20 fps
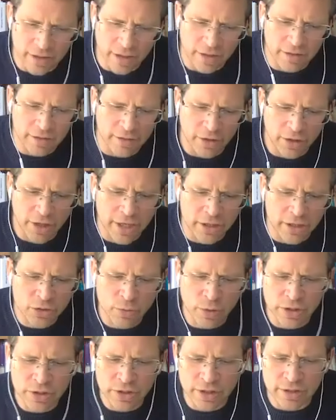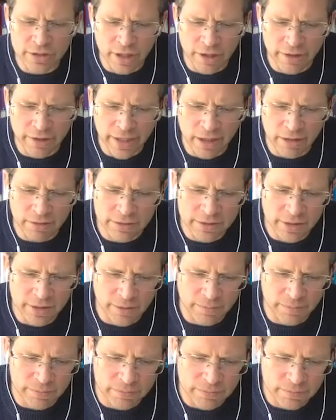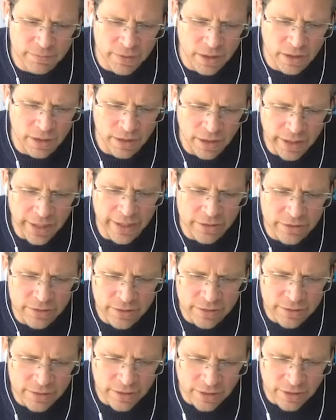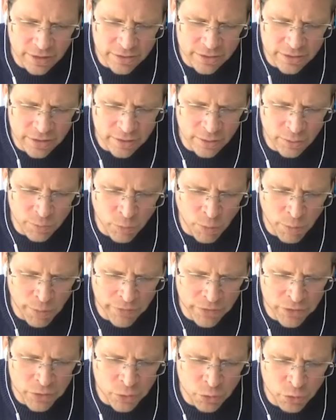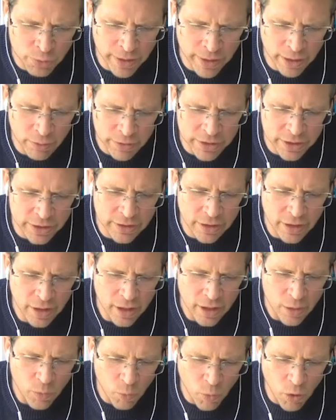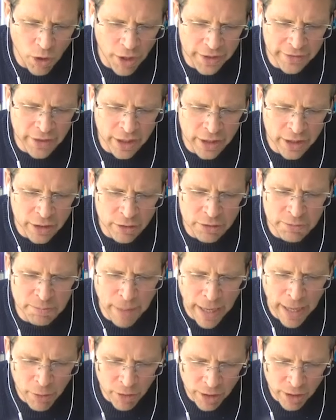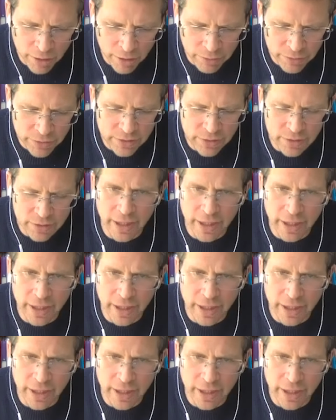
Now, the next question is no doubt linked to one we've just talked about, which is, why did they use barrows?